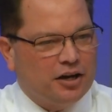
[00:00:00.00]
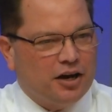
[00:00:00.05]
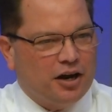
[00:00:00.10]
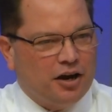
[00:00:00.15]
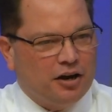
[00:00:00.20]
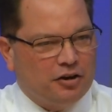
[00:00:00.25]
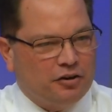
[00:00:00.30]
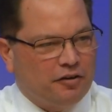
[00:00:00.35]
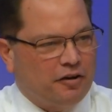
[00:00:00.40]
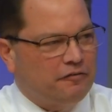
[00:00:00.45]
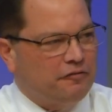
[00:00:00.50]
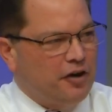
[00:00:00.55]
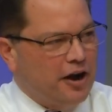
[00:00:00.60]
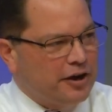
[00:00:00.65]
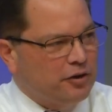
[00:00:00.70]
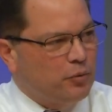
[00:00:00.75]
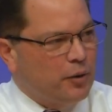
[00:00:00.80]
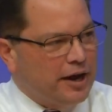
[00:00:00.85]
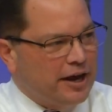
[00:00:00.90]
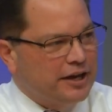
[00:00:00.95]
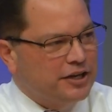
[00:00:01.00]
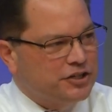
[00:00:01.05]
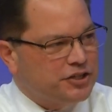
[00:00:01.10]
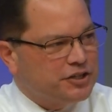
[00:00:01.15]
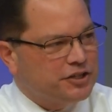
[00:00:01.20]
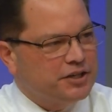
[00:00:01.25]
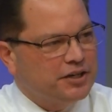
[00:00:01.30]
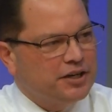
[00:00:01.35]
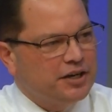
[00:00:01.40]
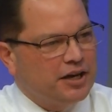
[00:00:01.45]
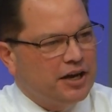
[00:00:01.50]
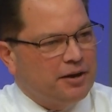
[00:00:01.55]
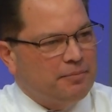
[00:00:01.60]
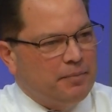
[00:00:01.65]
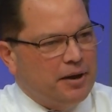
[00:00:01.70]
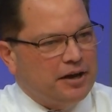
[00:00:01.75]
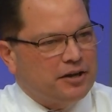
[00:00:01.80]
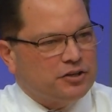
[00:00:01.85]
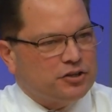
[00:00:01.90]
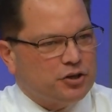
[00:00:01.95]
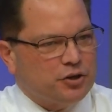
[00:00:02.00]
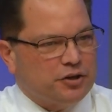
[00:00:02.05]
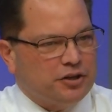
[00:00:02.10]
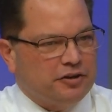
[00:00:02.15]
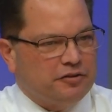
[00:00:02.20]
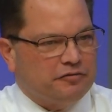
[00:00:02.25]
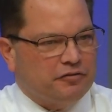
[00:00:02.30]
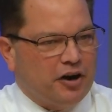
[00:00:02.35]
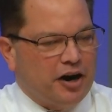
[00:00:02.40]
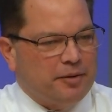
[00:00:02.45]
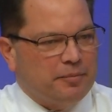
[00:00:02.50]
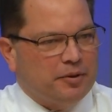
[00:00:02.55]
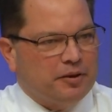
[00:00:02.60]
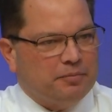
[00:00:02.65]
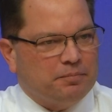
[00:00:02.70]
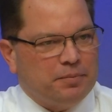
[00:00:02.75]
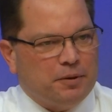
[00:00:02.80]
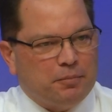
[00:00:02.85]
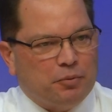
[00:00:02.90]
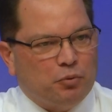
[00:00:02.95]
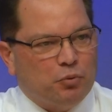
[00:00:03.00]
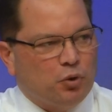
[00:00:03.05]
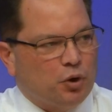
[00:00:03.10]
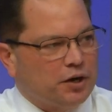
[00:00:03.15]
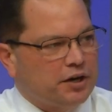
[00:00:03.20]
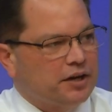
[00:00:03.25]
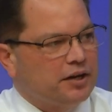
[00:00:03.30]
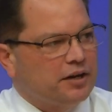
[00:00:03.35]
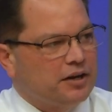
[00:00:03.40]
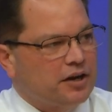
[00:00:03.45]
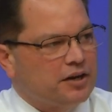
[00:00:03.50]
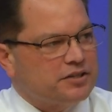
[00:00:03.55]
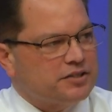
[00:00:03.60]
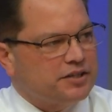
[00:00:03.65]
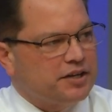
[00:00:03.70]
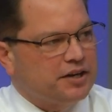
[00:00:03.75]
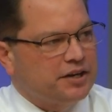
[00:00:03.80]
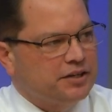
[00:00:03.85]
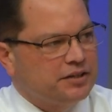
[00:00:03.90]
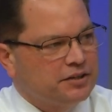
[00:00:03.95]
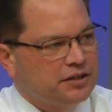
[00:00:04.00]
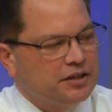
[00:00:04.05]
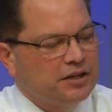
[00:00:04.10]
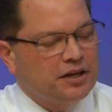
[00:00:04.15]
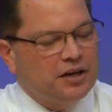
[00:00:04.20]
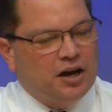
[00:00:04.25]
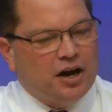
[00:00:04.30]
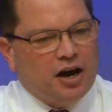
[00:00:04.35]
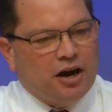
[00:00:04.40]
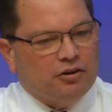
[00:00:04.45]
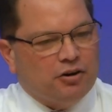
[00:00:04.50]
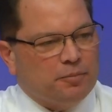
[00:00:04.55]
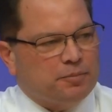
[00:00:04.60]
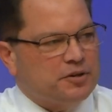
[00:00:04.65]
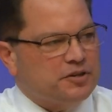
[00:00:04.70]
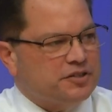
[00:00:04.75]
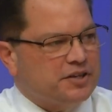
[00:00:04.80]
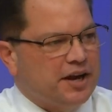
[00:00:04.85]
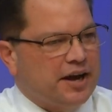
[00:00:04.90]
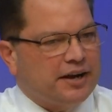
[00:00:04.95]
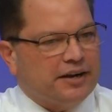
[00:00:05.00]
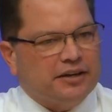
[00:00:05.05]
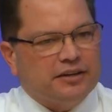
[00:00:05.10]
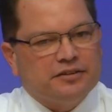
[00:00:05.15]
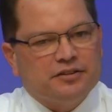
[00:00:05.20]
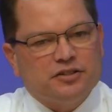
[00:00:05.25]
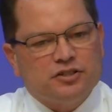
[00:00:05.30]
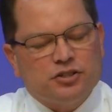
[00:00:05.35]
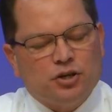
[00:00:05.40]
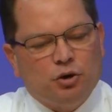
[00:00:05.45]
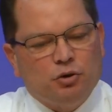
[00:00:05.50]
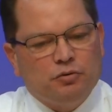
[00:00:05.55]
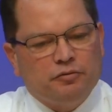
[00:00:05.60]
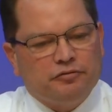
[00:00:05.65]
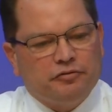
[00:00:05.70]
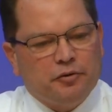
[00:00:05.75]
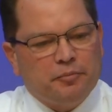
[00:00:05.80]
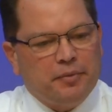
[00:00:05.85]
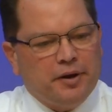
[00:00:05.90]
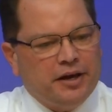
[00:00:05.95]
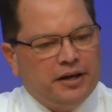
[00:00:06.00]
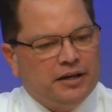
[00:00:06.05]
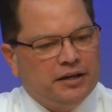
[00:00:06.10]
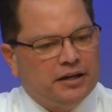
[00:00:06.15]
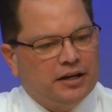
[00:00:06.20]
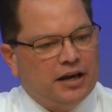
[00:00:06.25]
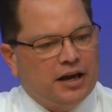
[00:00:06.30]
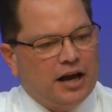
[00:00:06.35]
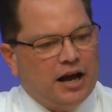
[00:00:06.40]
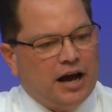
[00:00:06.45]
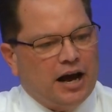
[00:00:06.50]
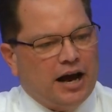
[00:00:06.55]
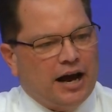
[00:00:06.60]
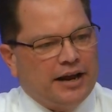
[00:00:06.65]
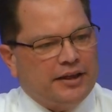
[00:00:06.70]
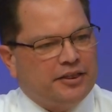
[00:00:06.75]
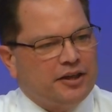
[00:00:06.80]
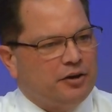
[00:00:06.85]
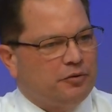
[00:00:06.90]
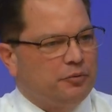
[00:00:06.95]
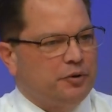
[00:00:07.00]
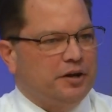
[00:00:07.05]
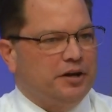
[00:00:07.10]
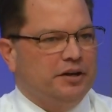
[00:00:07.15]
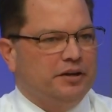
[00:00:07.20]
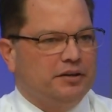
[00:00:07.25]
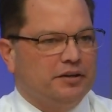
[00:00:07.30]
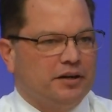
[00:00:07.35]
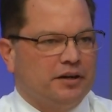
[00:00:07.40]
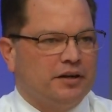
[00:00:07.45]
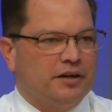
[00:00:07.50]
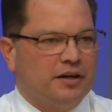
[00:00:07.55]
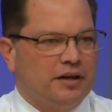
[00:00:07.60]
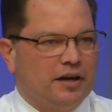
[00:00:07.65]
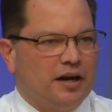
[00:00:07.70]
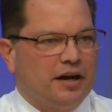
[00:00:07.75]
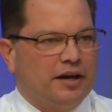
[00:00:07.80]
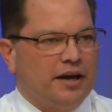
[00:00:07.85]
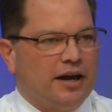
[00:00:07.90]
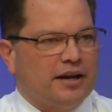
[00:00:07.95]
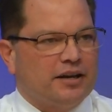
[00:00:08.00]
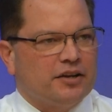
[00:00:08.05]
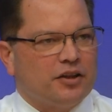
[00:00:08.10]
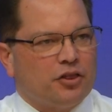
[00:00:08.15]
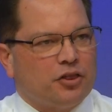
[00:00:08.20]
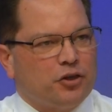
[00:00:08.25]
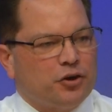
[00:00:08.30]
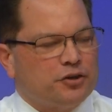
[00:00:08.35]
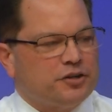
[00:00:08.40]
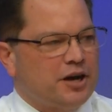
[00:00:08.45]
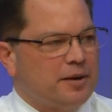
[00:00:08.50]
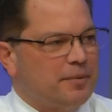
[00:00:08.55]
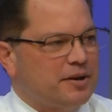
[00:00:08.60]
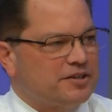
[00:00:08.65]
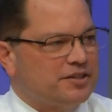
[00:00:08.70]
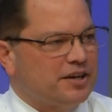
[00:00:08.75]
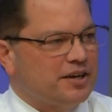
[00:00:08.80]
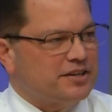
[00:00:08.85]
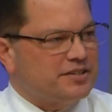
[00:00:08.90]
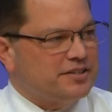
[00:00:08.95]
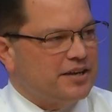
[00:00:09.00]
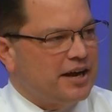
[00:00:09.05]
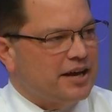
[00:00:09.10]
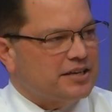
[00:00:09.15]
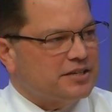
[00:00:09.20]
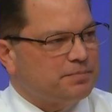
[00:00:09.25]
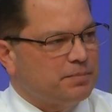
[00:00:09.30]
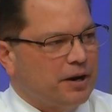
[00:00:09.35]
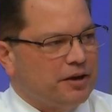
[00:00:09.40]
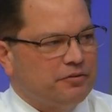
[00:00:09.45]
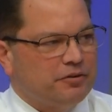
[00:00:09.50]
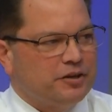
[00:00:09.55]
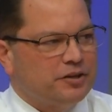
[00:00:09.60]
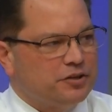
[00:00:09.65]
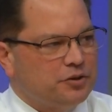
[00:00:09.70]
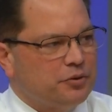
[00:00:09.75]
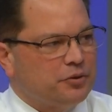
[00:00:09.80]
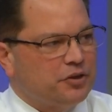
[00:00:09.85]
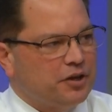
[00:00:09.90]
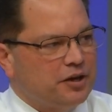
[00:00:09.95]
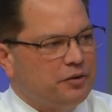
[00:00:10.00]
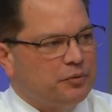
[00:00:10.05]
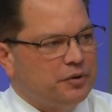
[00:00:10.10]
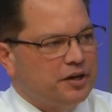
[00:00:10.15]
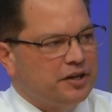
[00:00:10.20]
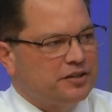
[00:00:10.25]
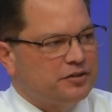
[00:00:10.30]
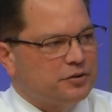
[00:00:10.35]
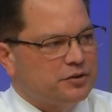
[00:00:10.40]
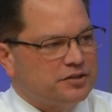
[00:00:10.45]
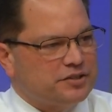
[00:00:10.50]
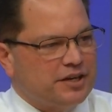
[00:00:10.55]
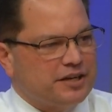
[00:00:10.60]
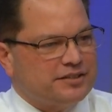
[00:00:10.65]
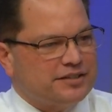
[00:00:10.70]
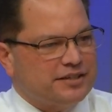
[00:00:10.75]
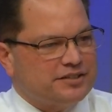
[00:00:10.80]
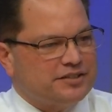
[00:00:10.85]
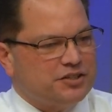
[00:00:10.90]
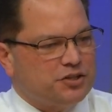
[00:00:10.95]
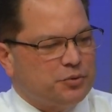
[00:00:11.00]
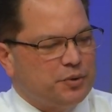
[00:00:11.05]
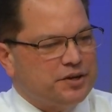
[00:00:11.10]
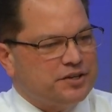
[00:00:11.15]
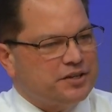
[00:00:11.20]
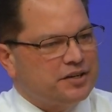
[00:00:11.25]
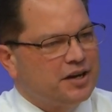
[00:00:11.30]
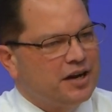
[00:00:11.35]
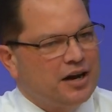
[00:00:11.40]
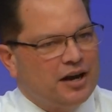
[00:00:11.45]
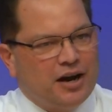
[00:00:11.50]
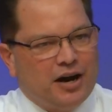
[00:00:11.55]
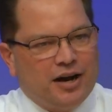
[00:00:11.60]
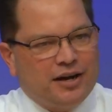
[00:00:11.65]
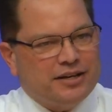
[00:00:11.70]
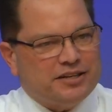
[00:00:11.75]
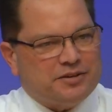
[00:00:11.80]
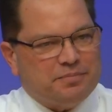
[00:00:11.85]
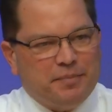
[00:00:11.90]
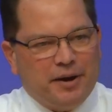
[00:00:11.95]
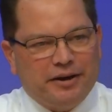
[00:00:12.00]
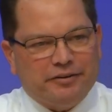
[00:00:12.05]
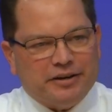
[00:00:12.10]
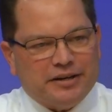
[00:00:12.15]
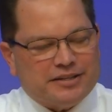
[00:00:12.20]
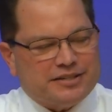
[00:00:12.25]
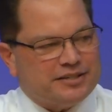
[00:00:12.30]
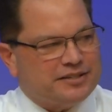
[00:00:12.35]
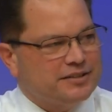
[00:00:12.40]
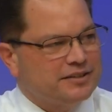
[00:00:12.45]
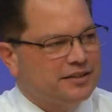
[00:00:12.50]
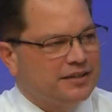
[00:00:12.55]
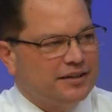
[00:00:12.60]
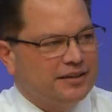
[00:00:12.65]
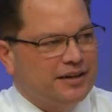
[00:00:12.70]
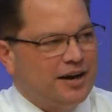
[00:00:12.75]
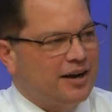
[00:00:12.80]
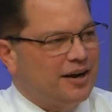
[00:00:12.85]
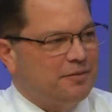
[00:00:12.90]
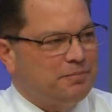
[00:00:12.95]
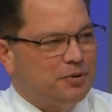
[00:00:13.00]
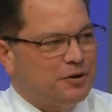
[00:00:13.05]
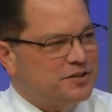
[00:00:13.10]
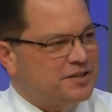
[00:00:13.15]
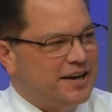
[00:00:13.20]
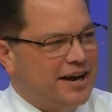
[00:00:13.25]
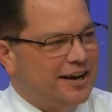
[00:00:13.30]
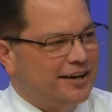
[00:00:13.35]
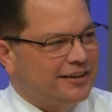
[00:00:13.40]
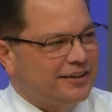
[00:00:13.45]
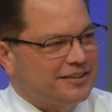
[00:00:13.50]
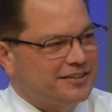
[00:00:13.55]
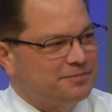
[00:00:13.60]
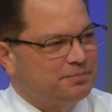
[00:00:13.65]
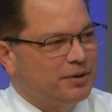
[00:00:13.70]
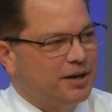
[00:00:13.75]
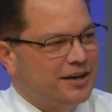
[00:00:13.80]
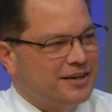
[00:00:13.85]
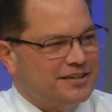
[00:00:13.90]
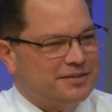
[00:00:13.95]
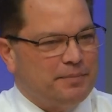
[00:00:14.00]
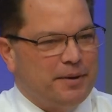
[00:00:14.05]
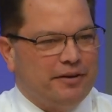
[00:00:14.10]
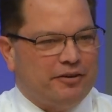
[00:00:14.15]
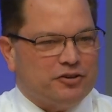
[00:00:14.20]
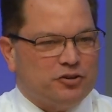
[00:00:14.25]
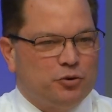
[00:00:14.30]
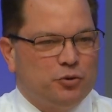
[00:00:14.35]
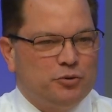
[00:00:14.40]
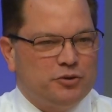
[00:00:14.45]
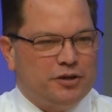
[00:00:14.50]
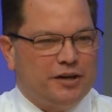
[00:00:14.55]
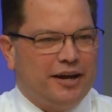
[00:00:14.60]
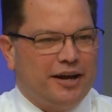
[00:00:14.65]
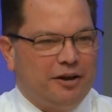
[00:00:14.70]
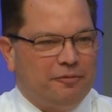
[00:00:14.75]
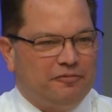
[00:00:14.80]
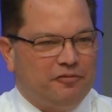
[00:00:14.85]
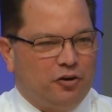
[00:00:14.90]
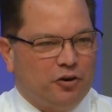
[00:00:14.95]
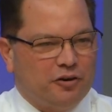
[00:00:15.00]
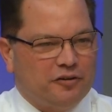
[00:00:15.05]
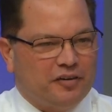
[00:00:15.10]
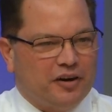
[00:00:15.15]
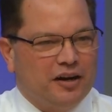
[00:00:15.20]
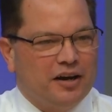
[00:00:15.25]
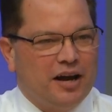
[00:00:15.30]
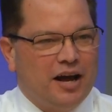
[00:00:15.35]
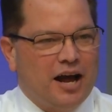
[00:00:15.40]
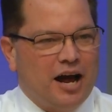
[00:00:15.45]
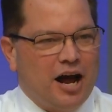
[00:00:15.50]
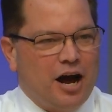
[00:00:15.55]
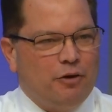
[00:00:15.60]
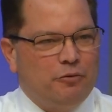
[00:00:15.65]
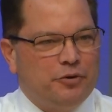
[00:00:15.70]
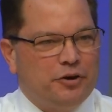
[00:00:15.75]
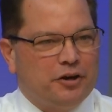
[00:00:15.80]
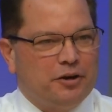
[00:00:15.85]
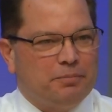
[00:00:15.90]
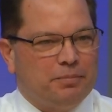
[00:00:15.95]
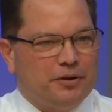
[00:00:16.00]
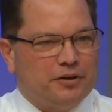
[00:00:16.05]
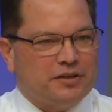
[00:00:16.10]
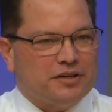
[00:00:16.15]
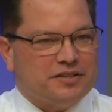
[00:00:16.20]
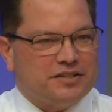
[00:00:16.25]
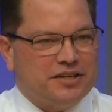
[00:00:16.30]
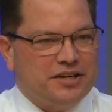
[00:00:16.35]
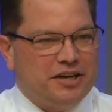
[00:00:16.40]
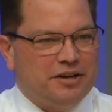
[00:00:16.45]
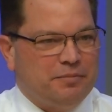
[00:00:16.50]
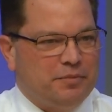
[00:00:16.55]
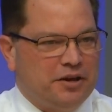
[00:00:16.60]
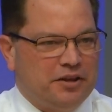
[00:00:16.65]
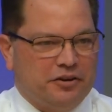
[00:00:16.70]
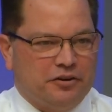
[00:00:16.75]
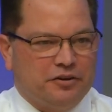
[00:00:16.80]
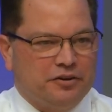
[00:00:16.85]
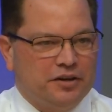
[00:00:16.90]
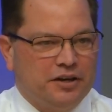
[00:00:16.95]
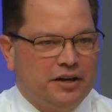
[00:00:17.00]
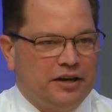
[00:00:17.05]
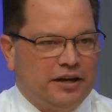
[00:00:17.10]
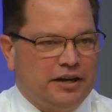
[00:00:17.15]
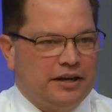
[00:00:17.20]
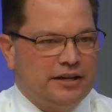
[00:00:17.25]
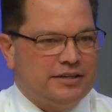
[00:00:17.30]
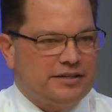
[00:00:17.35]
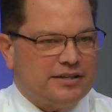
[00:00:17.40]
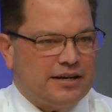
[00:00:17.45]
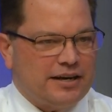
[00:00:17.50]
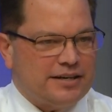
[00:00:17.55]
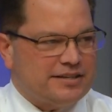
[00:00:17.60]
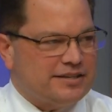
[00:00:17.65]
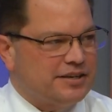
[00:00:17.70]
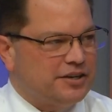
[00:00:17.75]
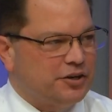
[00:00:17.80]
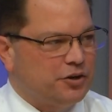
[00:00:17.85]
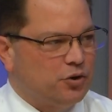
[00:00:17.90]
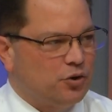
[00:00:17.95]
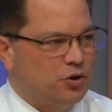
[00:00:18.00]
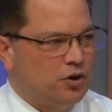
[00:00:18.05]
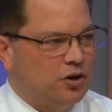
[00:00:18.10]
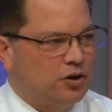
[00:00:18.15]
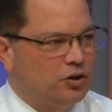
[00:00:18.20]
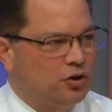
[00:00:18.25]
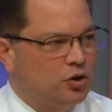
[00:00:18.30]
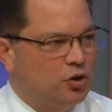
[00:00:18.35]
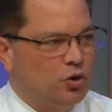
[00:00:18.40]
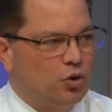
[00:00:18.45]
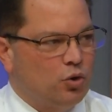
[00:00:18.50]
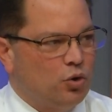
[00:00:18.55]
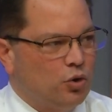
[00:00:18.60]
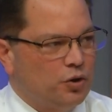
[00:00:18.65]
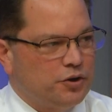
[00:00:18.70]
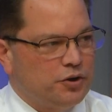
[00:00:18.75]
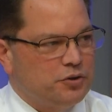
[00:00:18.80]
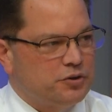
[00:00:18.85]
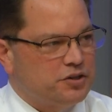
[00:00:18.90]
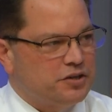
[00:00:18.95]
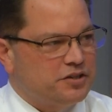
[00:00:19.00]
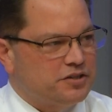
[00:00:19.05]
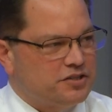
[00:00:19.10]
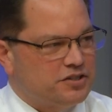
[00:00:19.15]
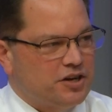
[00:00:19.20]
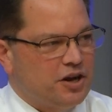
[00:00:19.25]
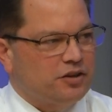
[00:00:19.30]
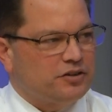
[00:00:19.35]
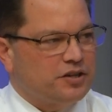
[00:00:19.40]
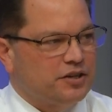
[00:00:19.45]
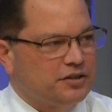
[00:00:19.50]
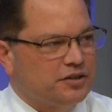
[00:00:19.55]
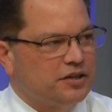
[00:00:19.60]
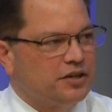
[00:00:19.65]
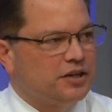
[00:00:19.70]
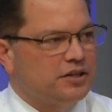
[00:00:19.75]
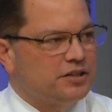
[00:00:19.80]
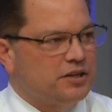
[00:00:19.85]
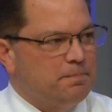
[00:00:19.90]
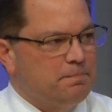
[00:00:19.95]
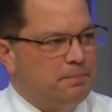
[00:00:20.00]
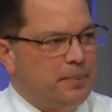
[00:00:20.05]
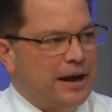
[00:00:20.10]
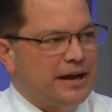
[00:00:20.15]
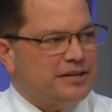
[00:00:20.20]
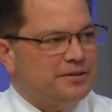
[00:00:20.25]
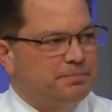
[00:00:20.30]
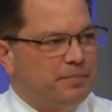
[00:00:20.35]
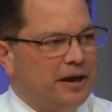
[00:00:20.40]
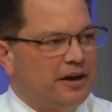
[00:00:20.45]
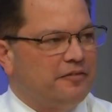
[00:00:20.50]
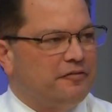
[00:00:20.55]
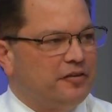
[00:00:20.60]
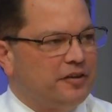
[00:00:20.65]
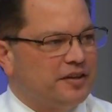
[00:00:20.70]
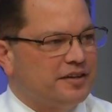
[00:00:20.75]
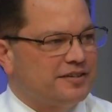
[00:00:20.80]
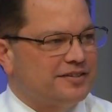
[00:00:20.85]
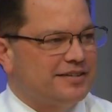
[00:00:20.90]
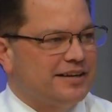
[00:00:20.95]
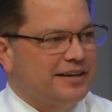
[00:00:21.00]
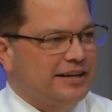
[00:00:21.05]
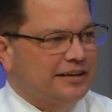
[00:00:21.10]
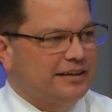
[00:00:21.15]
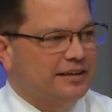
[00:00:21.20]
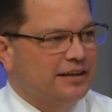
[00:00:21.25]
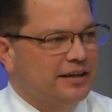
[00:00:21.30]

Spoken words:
a fine wage, and making sure the environment that people work in our city are up to standard. So for me, I think we, again, the third time I said assess, but I really do think we need to assess that situation on its merits, not on personalities, but on its merits. Who's gonna help Fall River? How are we gonna build a team, either inside City Hall or use a consultant to best benefit the city?